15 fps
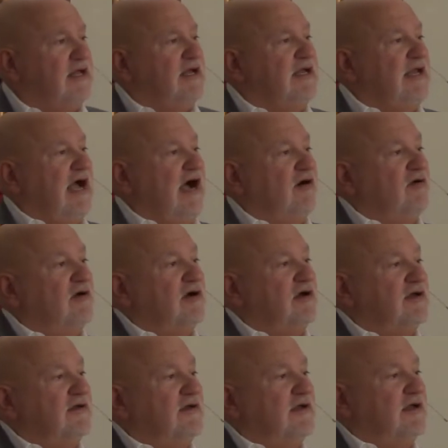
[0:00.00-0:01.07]
Now,
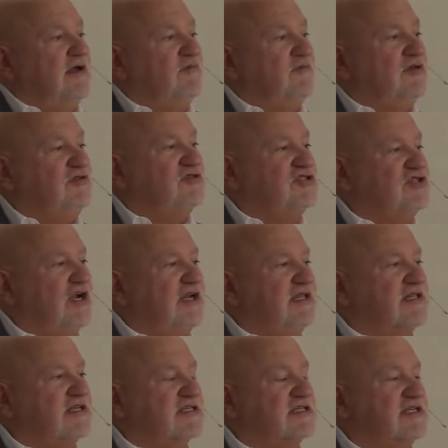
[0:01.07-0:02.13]
when you study
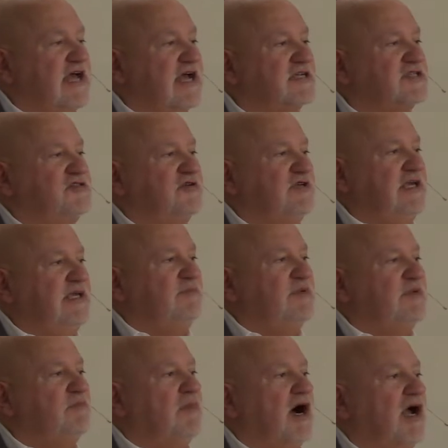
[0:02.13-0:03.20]
this text, you keep
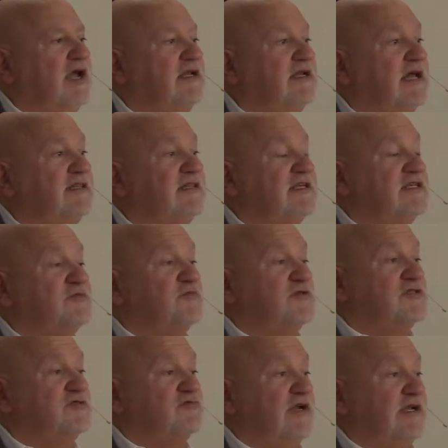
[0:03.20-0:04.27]
in mind that this
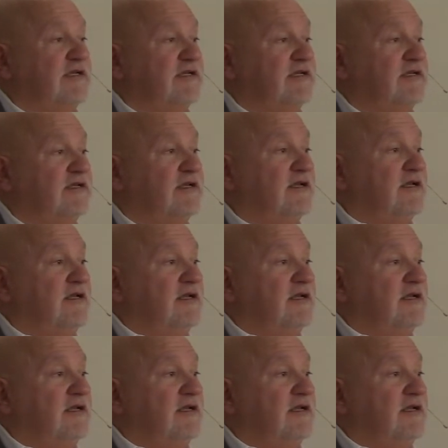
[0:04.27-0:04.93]
was written,